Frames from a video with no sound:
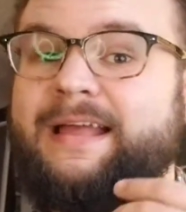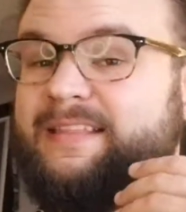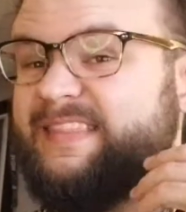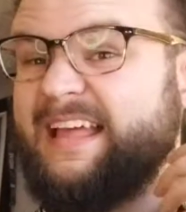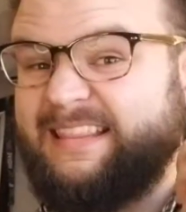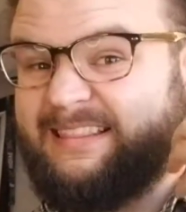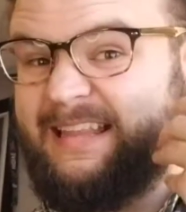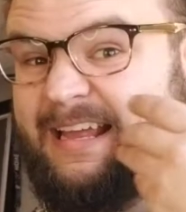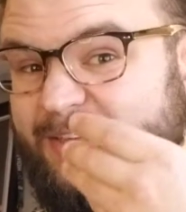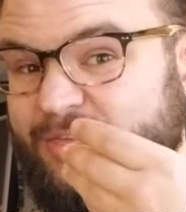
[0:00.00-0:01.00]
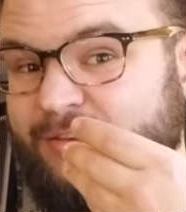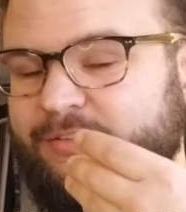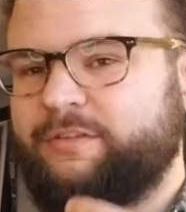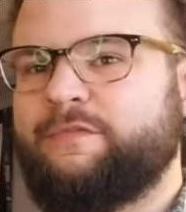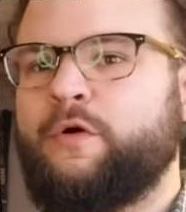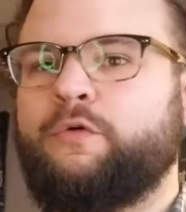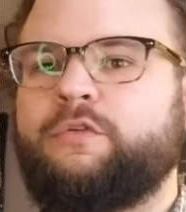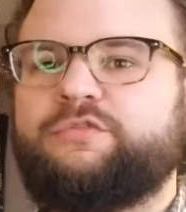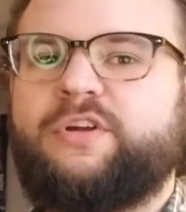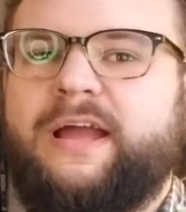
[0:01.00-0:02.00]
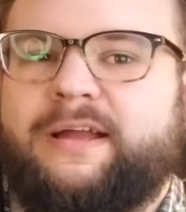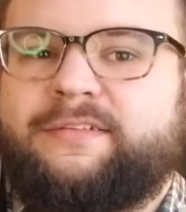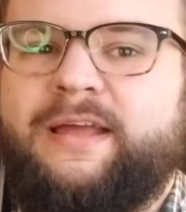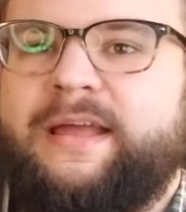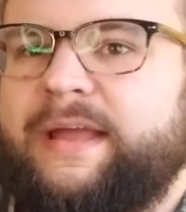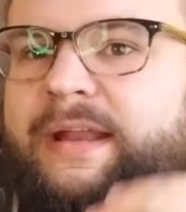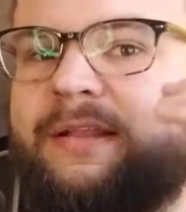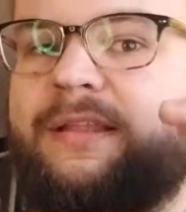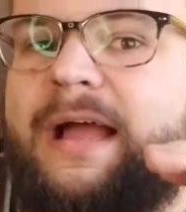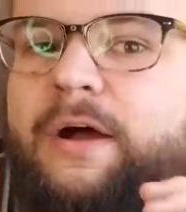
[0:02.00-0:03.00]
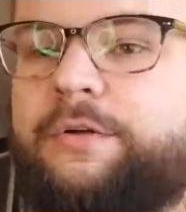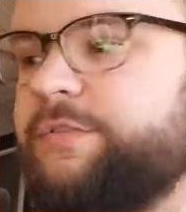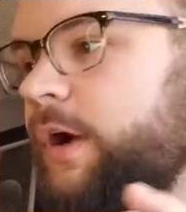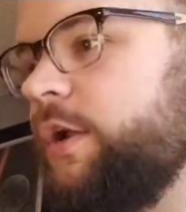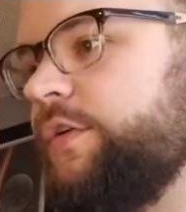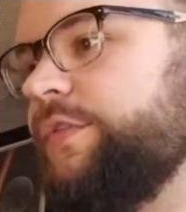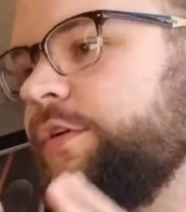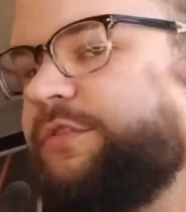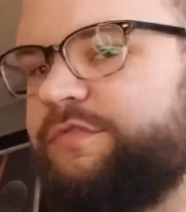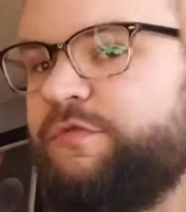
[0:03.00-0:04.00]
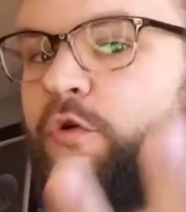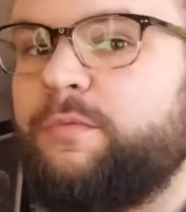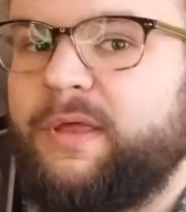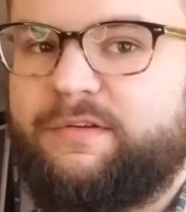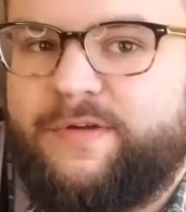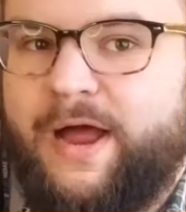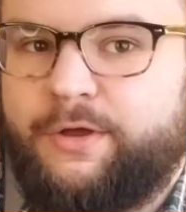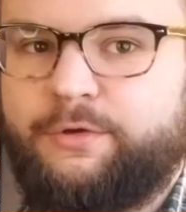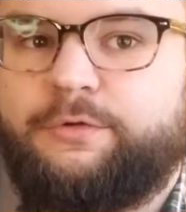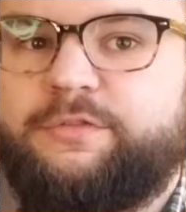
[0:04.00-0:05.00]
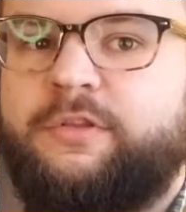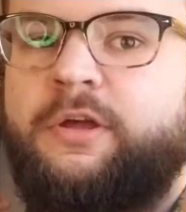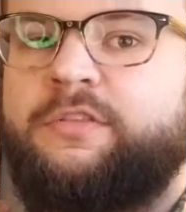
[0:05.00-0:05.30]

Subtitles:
that lengthens the vocal tract and allows all of those formant values, the